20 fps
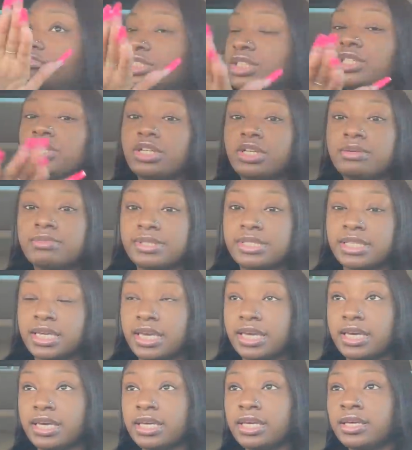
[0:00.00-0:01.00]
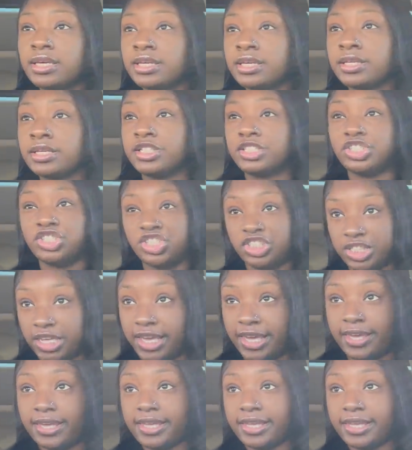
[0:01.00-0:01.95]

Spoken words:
you know what I'm saying? Shit.